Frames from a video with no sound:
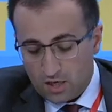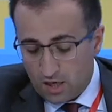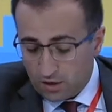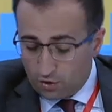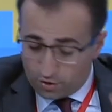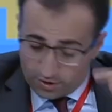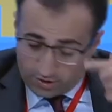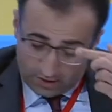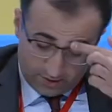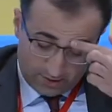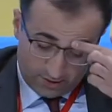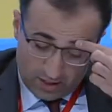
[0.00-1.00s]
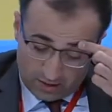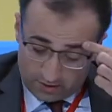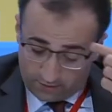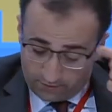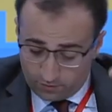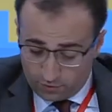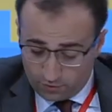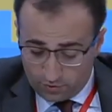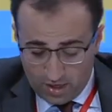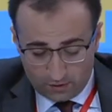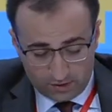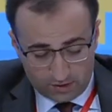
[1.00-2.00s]
Accordingly, starting from
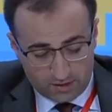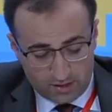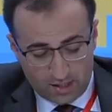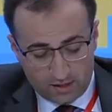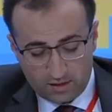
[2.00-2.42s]
2010,